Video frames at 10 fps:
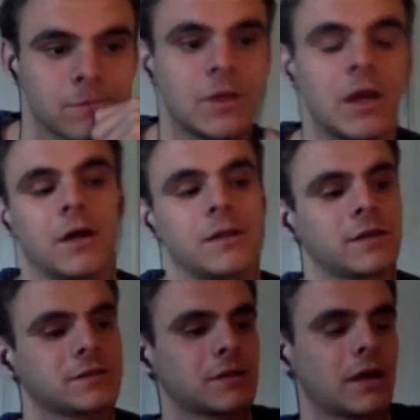Yeah,
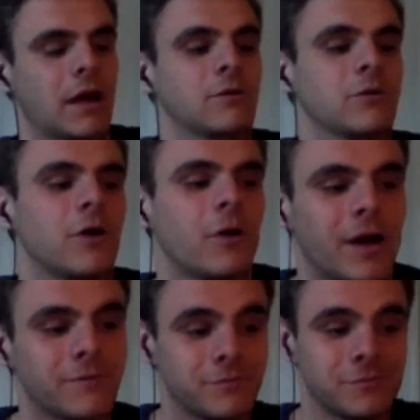and I don't know.
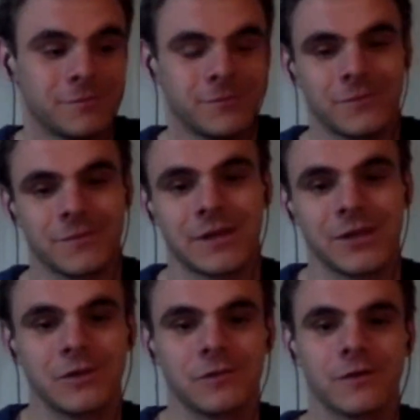
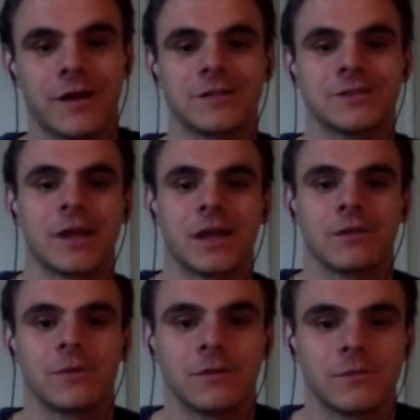Thank you for
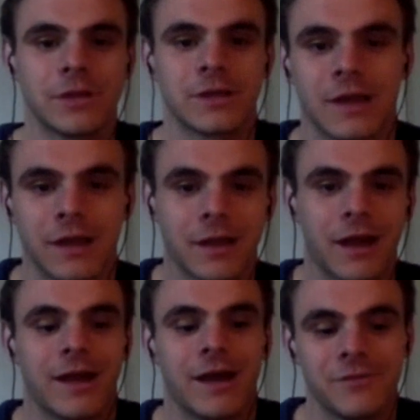educating me because
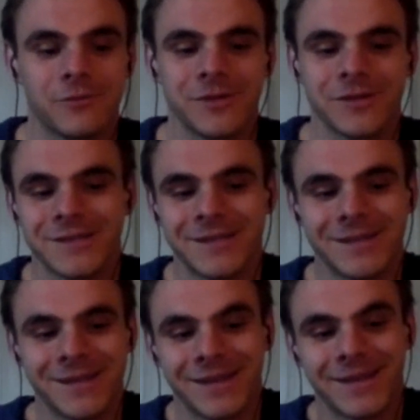I haven't
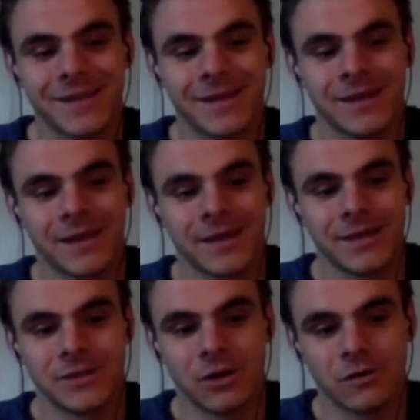really
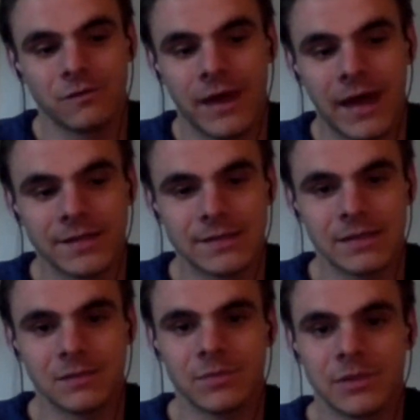dove that
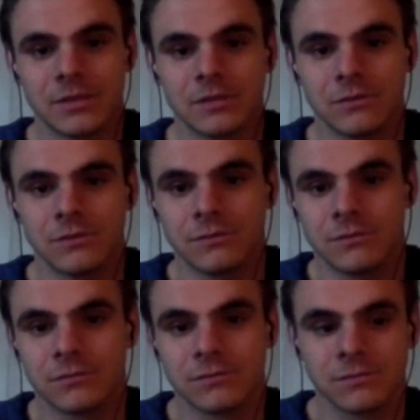deep into
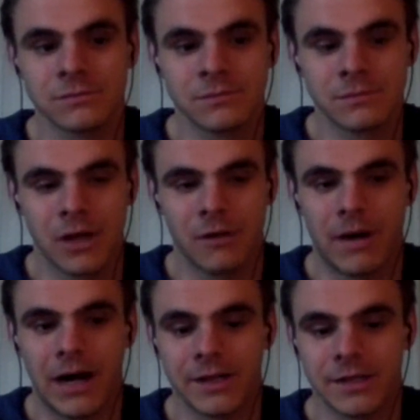
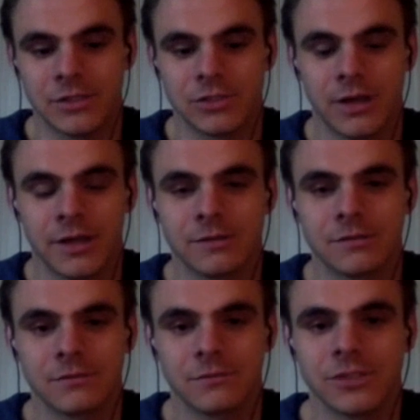commodity
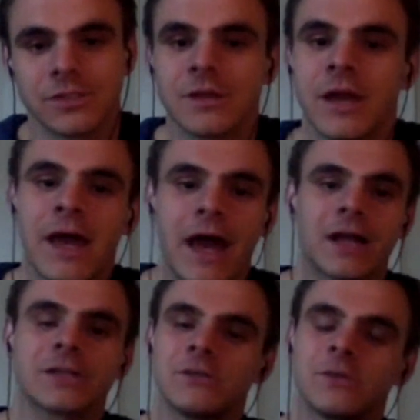trades, which
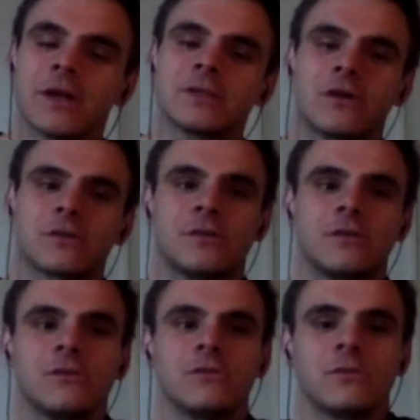actually when I talked to
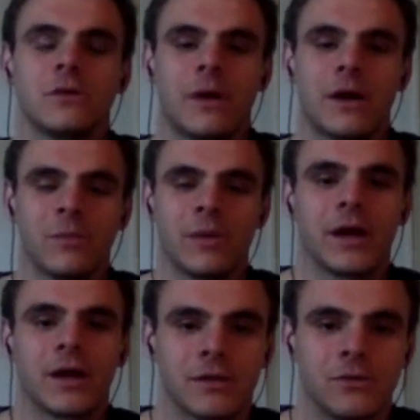you a while
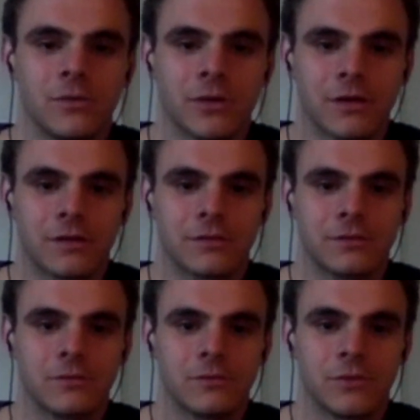back,
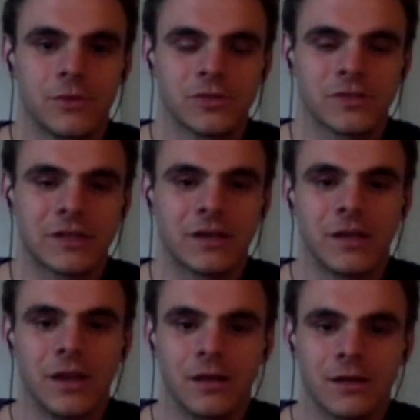were you
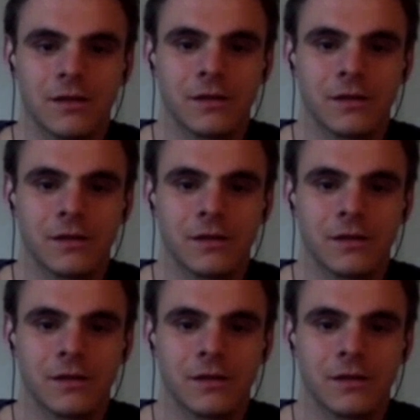studying